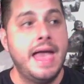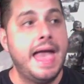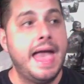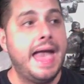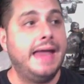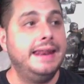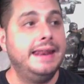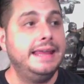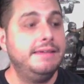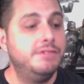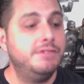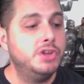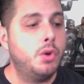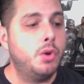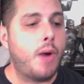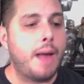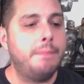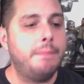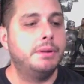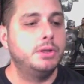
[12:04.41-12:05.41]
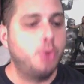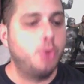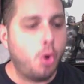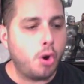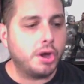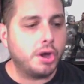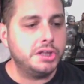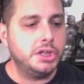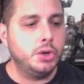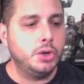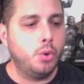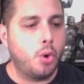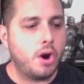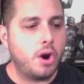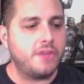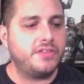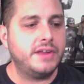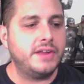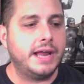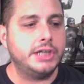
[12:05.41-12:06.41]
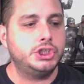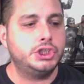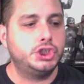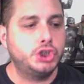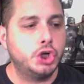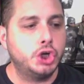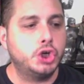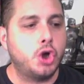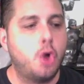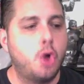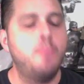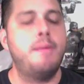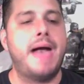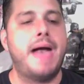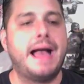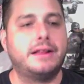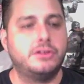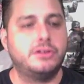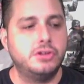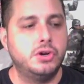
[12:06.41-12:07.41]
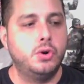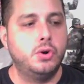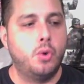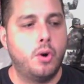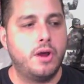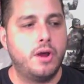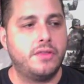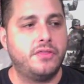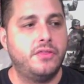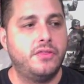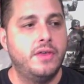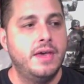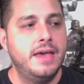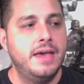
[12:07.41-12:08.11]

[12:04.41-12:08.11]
And even though I belong in the north and I should go back to the north,